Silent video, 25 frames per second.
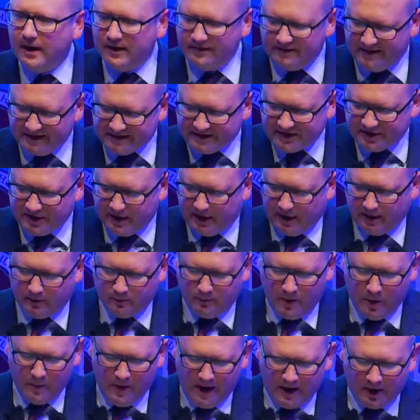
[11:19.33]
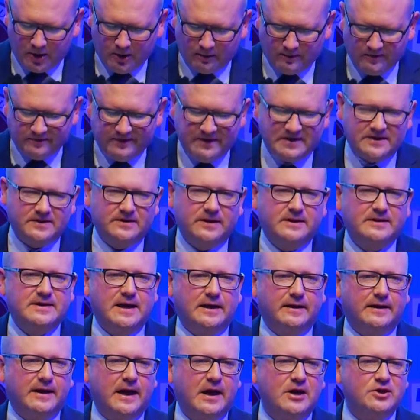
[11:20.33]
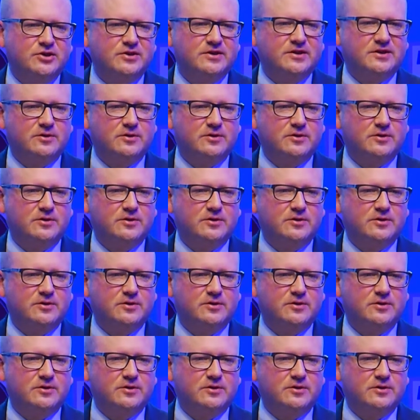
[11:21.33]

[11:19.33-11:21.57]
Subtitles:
this year we welcomed visiting delegations